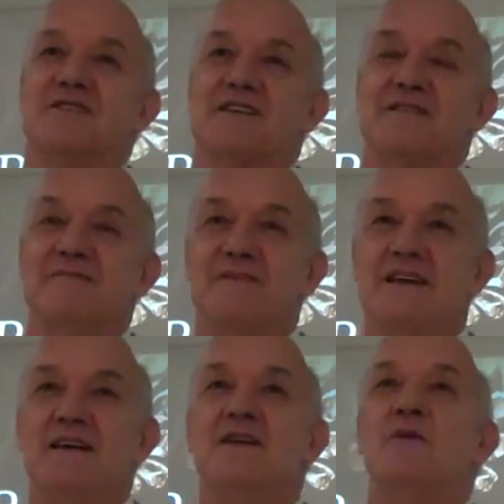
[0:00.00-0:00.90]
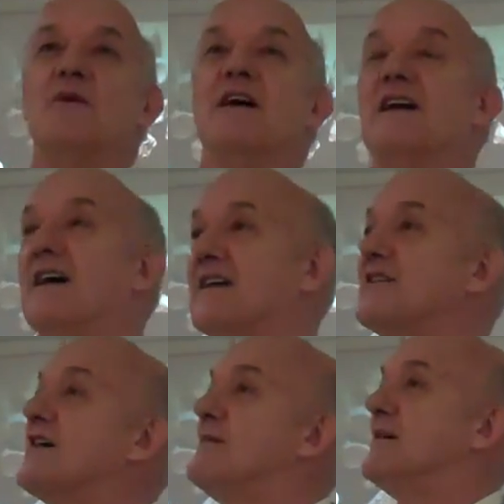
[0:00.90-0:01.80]
around it. Well, I
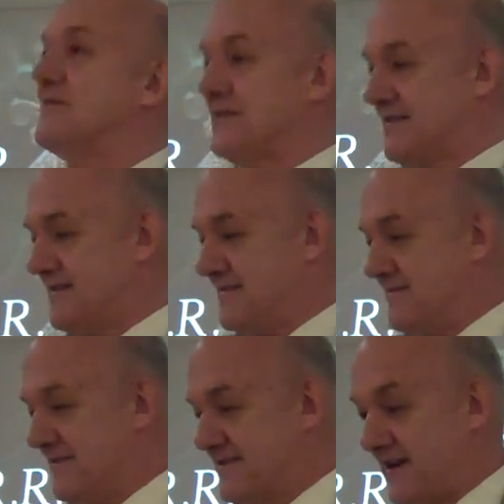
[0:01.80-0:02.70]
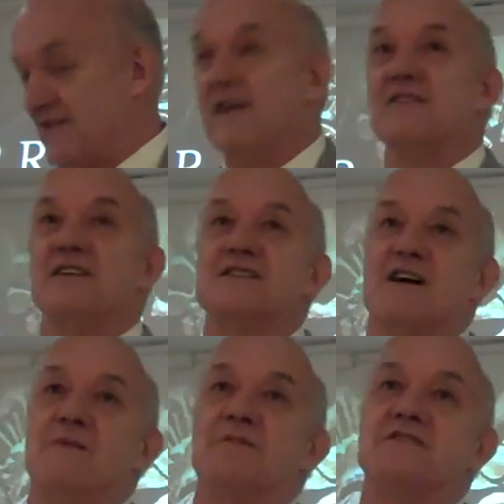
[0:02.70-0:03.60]
can come up with several other
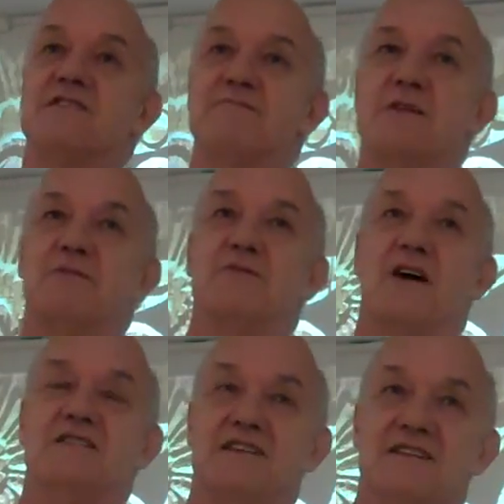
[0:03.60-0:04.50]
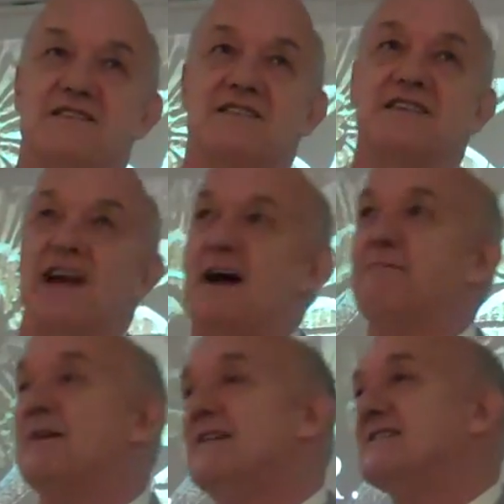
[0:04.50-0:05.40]
examples of people writing into the gap,